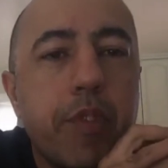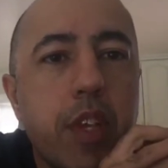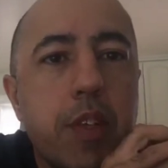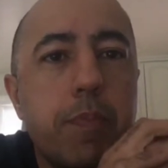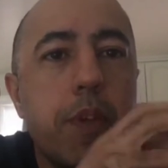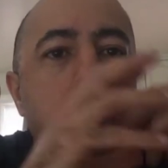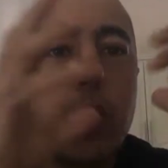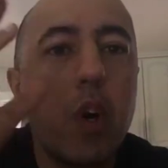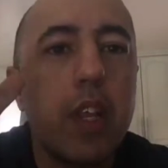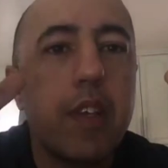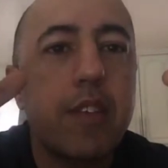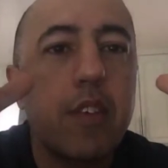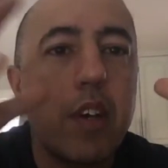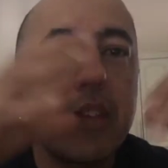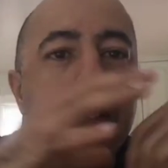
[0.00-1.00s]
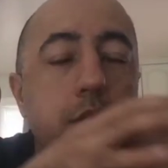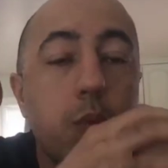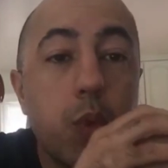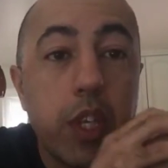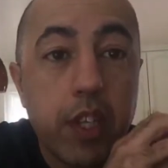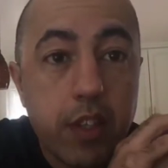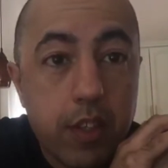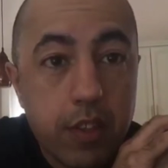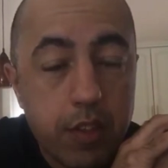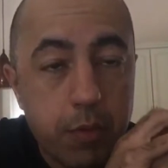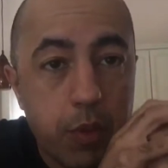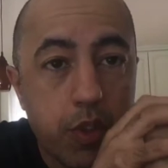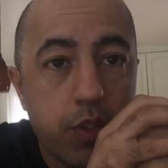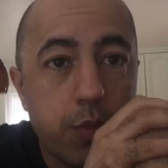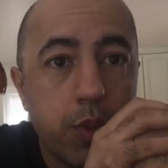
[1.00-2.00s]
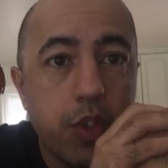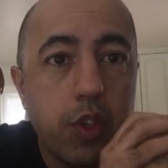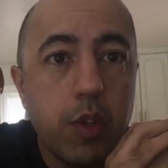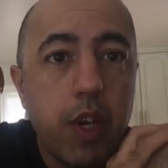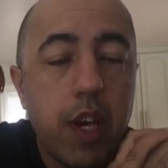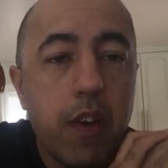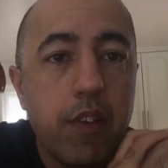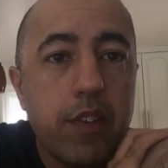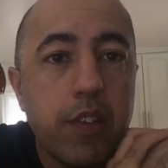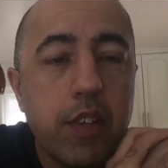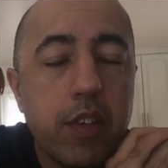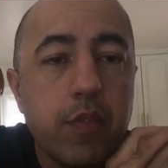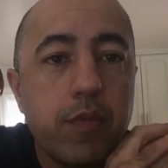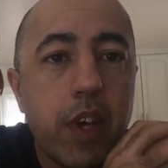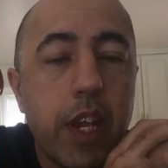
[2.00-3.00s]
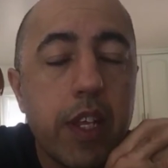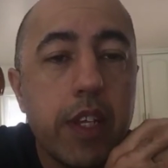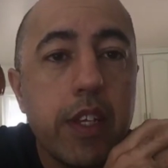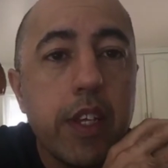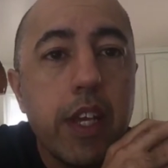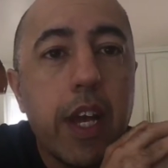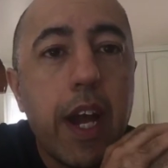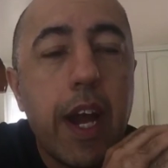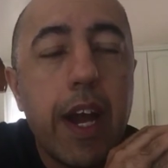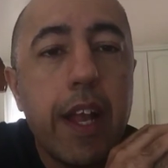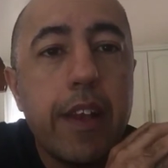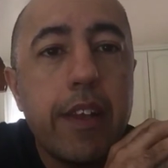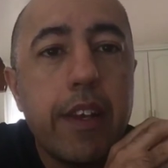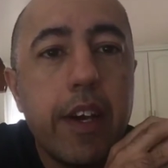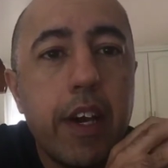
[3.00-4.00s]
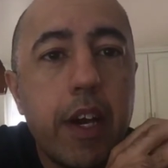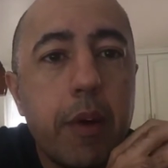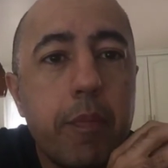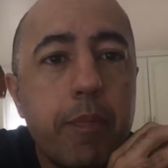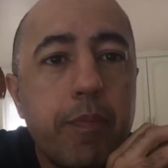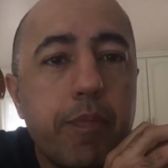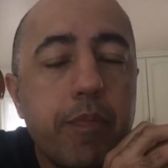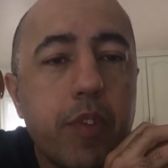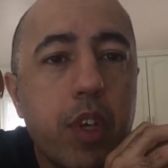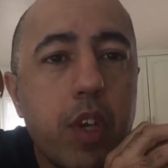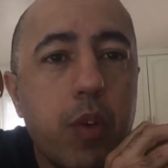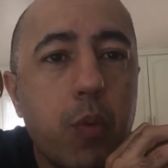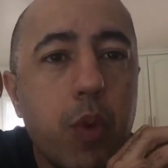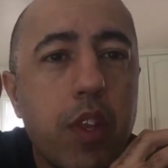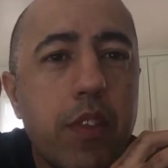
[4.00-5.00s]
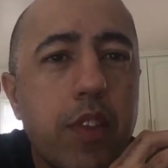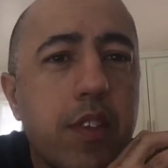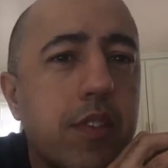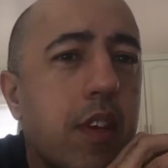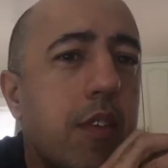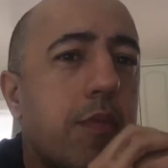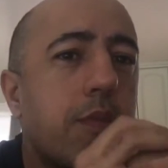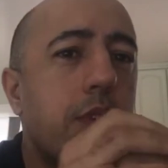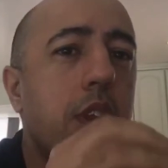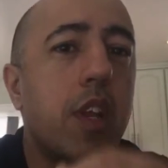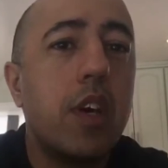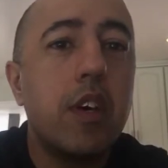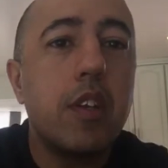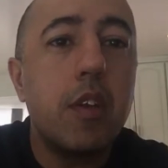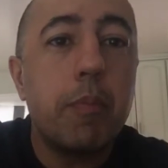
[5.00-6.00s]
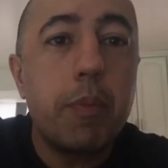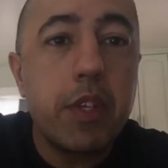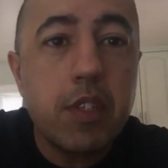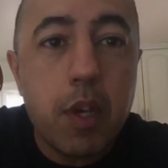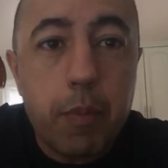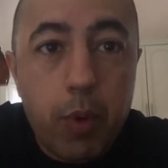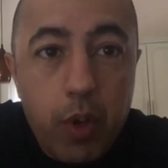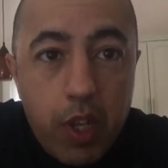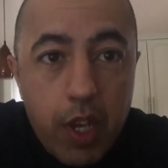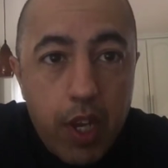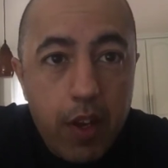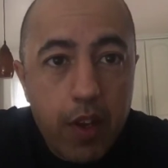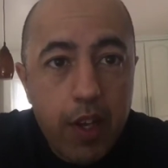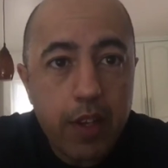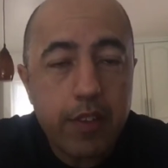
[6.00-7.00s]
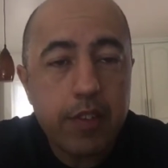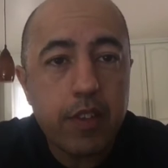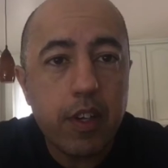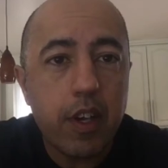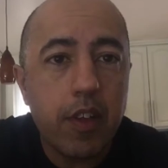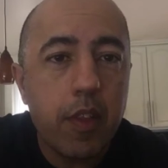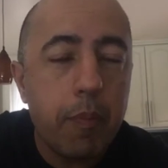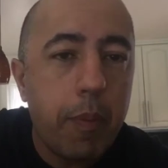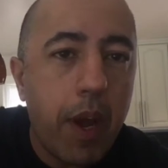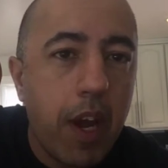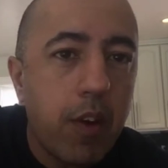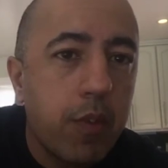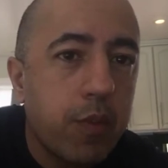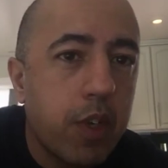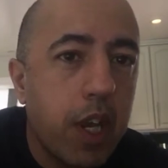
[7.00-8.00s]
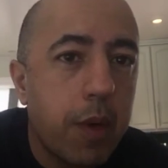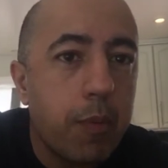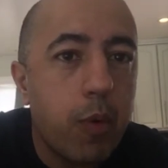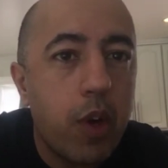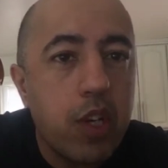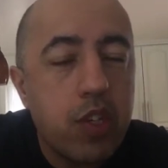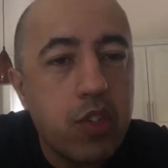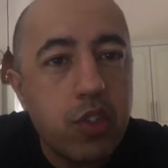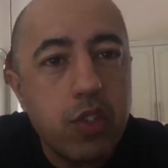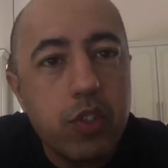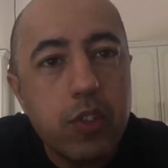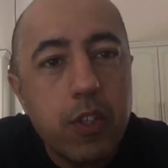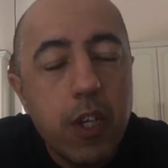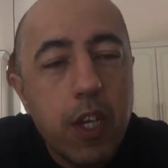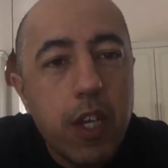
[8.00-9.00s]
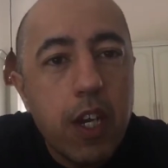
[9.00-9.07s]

It's been quite an exciting week, to be honest with you, here at Silicon Valley. And one of the things I've learned and picked up on here is the power of collaboration.